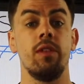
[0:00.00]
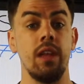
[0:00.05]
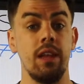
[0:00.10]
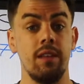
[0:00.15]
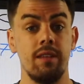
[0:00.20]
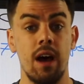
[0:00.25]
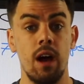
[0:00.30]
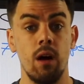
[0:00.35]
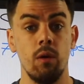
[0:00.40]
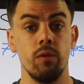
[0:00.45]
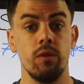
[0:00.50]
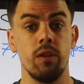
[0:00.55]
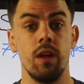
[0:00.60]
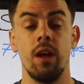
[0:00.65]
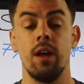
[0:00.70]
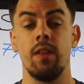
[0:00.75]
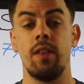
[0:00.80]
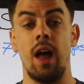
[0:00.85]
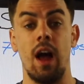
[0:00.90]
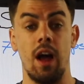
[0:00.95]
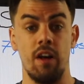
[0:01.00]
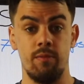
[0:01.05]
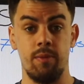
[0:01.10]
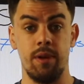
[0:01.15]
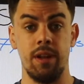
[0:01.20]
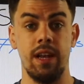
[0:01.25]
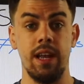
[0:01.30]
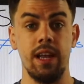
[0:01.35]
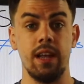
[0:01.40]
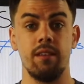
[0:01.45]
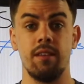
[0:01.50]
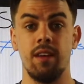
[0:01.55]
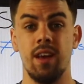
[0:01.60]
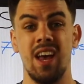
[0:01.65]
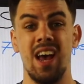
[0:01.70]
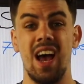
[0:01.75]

details that have been leaked,